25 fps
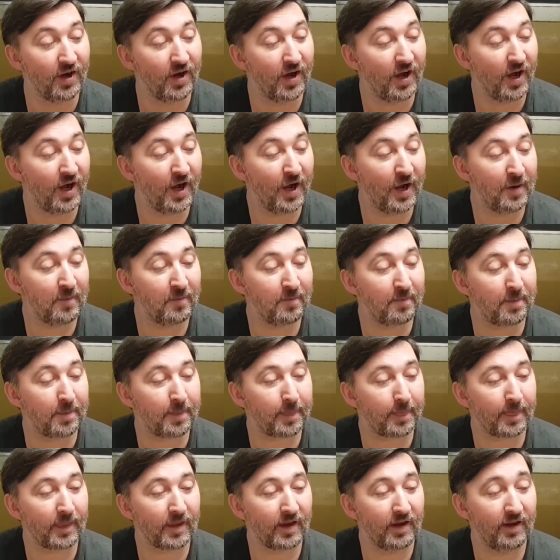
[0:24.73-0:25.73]

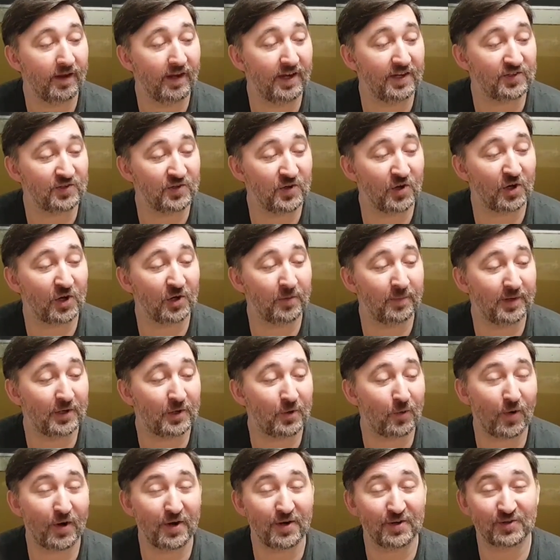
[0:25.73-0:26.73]
It's not going to be
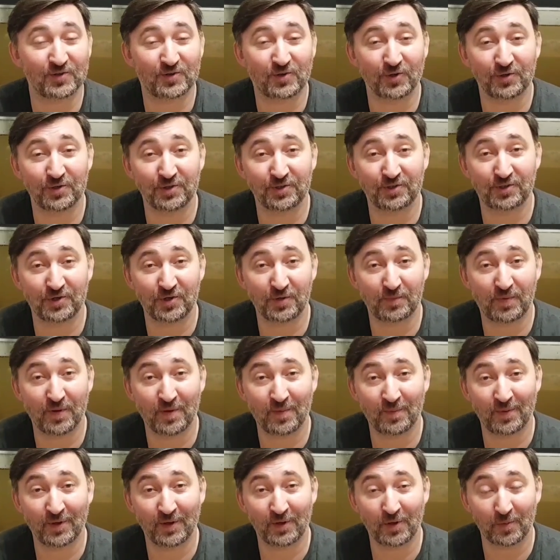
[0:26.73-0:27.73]
quite as good as you
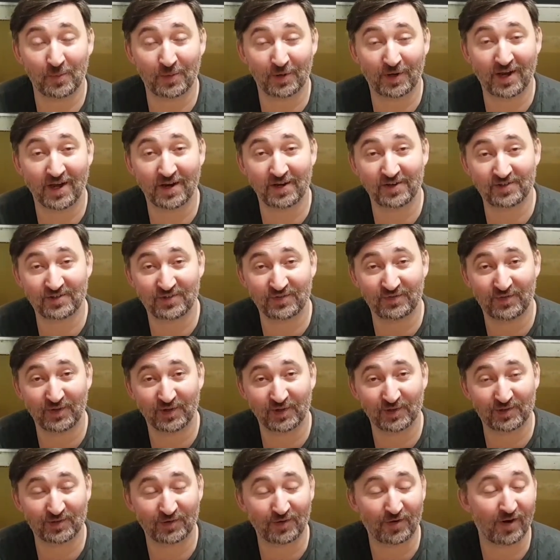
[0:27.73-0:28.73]
pimping up a canister
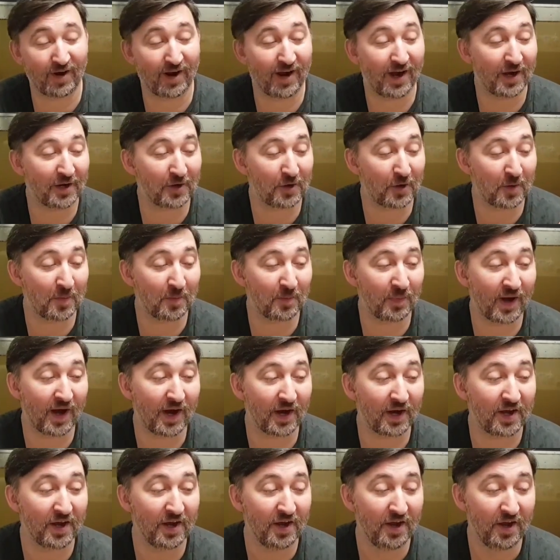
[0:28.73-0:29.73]
filter or a hang-on
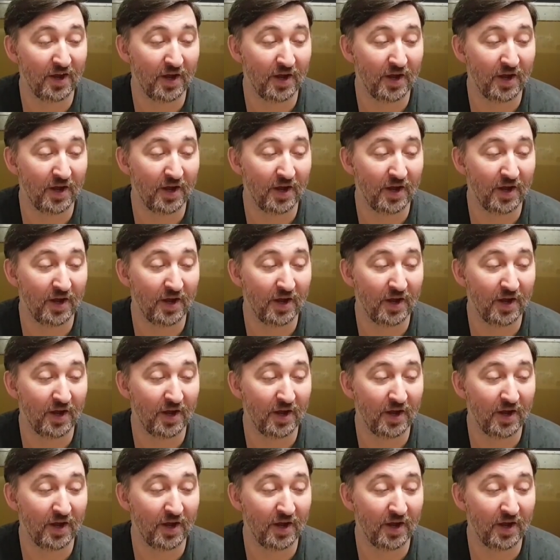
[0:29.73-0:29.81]
back,